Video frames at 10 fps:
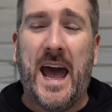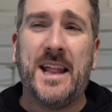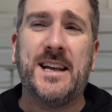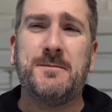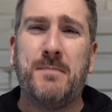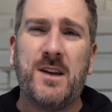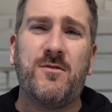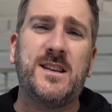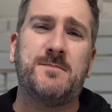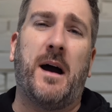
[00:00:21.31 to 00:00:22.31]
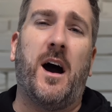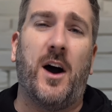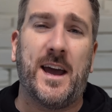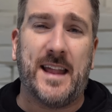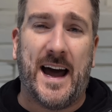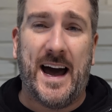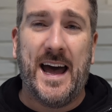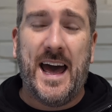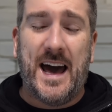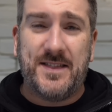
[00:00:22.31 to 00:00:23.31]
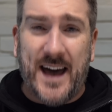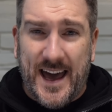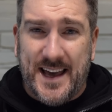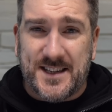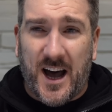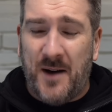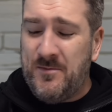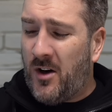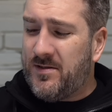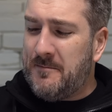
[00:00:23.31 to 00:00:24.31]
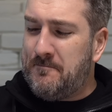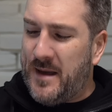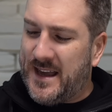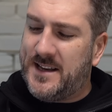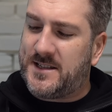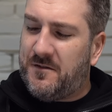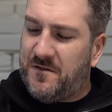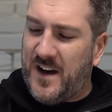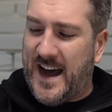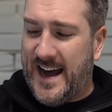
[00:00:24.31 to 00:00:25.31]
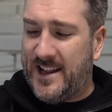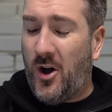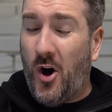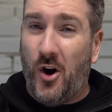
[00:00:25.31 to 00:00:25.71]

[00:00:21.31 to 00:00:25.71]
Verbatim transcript: And there's a big reason behind that and that is I'm not the biggest fan